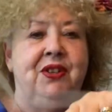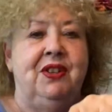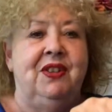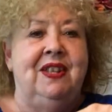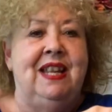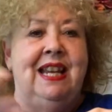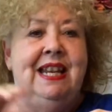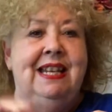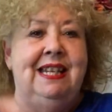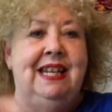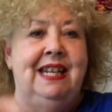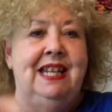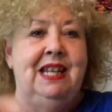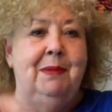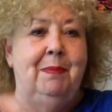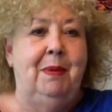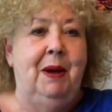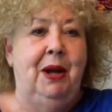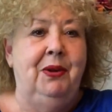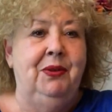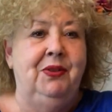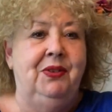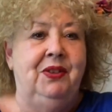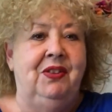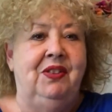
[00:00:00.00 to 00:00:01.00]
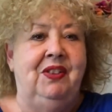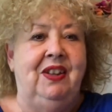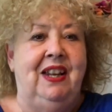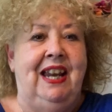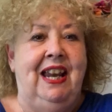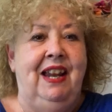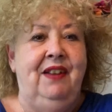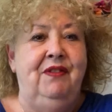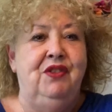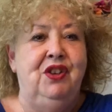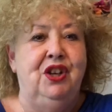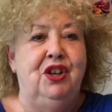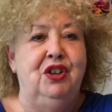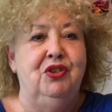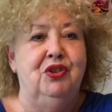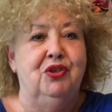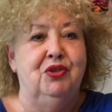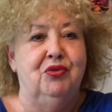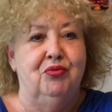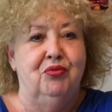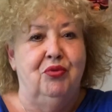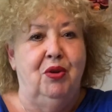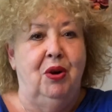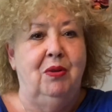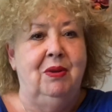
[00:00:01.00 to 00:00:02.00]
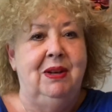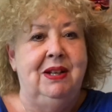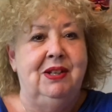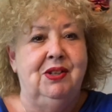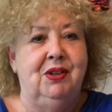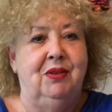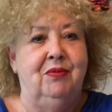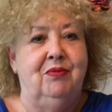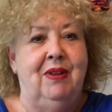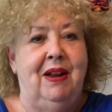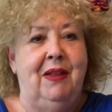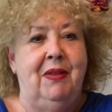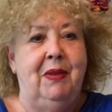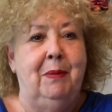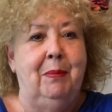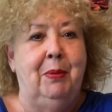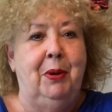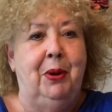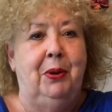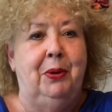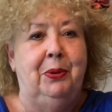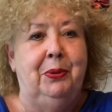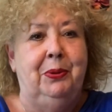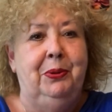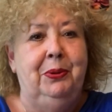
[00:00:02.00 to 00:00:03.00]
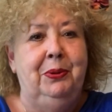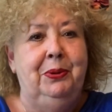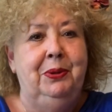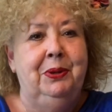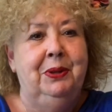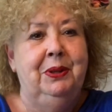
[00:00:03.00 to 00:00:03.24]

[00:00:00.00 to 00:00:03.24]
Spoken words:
send it in the post as a gift, you can just roll it up round the pole